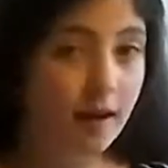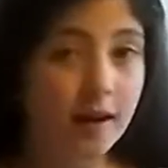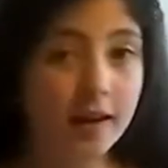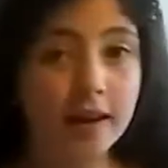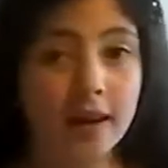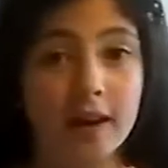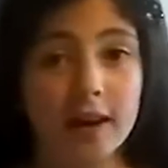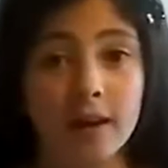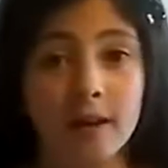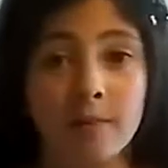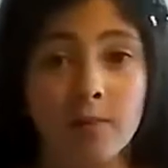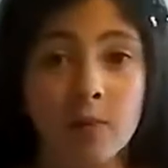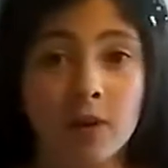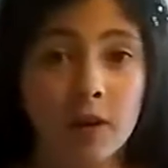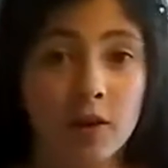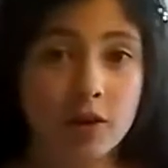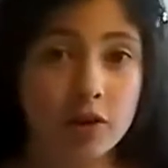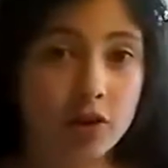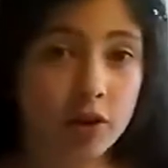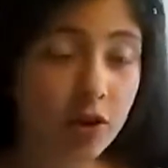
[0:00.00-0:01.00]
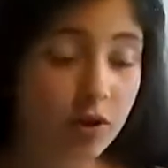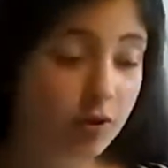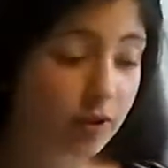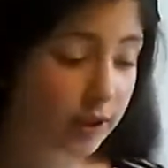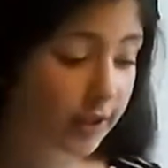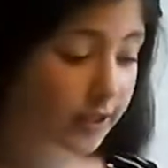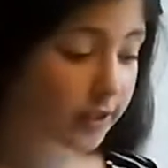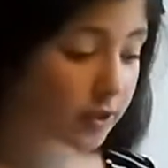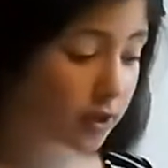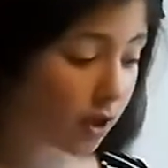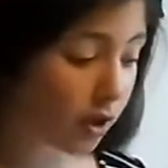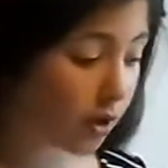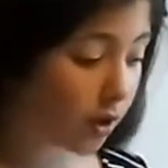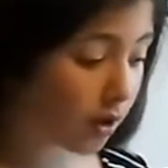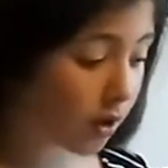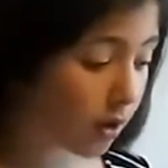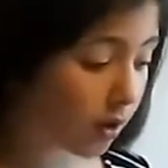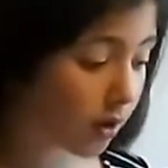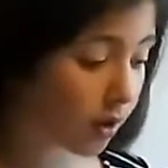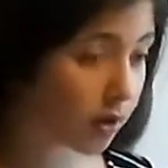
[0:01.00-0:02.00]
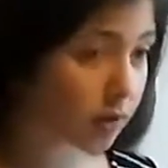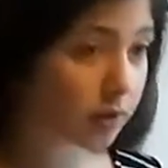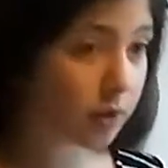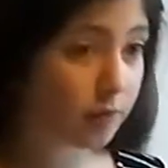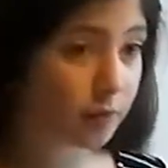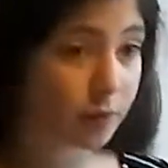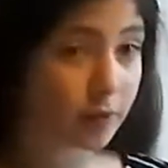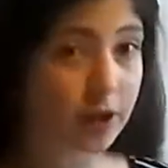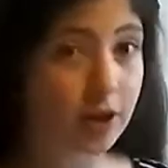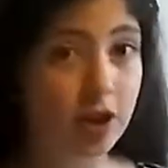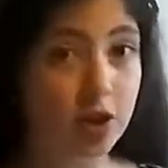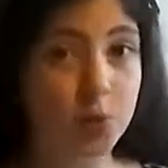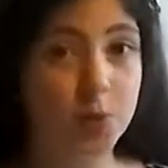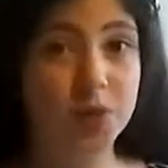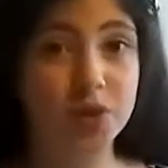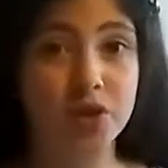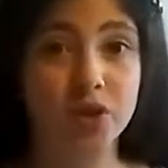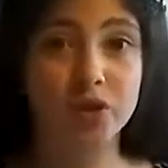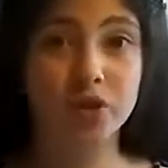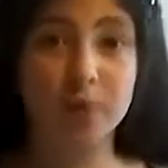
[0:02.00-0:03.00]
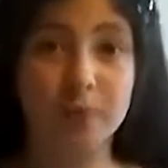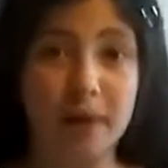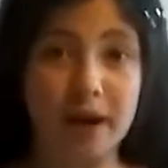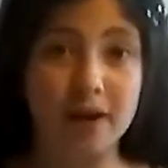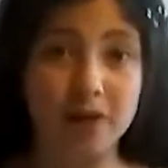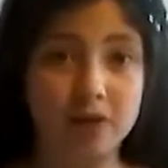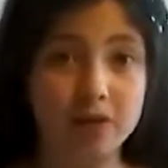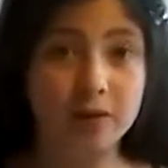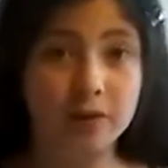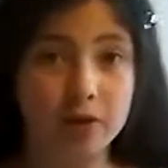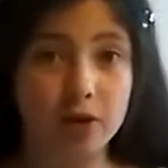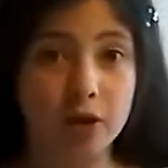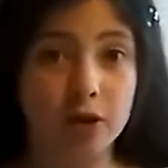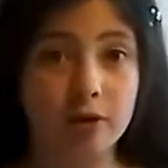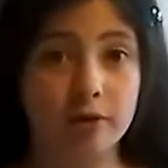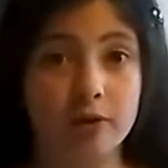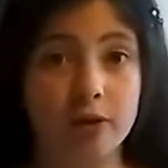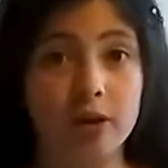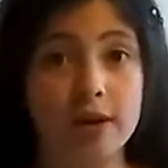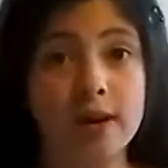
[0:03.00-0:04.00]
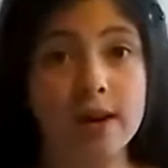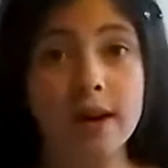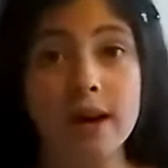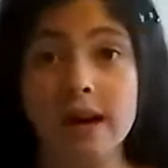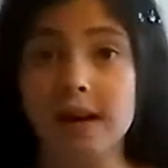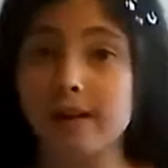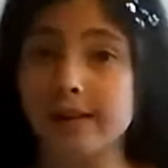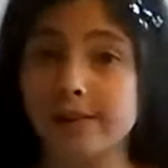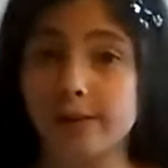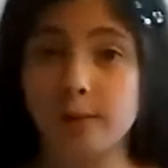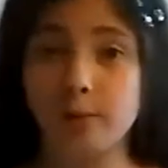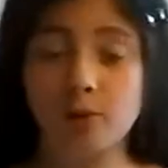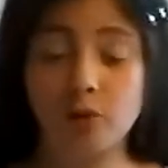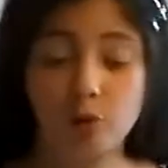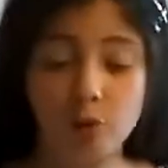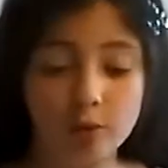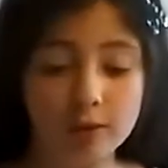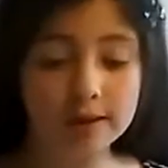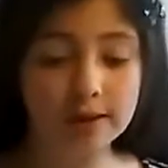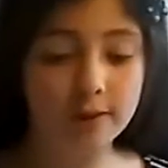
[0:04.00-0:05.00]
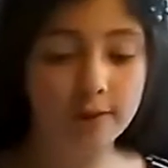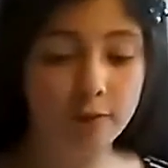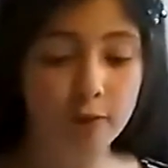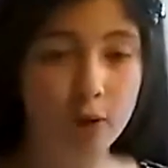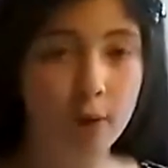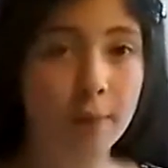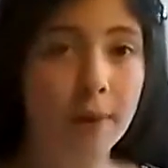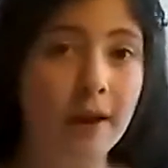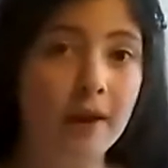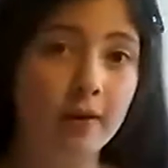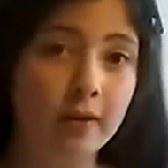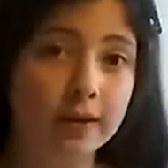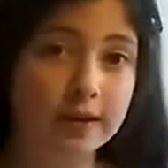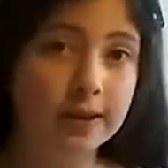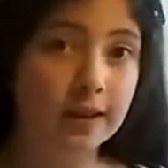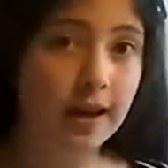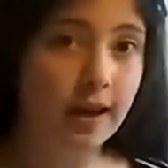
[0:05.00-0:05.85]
Okay, so these are finished. We took them out of the oven, let them cool down for about